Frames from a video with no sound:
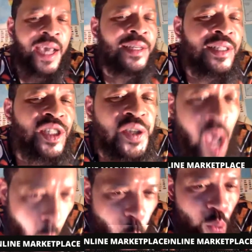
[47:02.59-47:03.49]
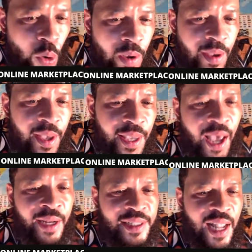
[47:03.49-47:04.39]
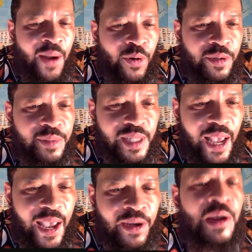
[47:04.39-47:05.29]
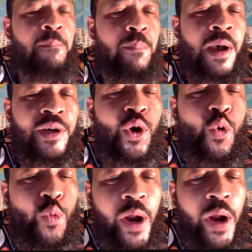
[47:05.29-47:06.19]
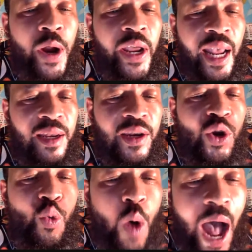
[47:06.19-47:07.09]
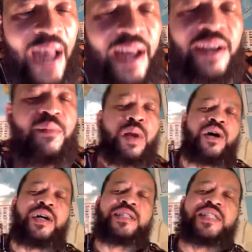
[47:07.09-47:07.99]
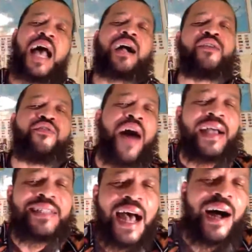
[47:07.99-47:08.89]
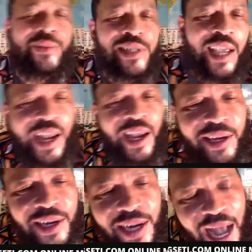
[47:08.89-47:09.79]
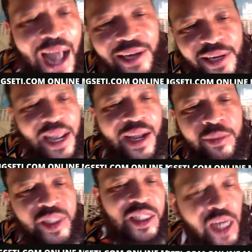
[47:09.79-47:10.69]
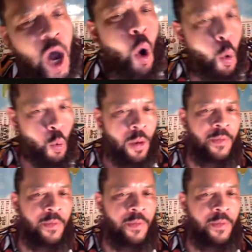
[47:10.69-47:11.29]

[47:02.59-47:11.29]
in the snow. You understand what I'm saying? The red and the white, the blood sacrifice out there in the goddamn snow.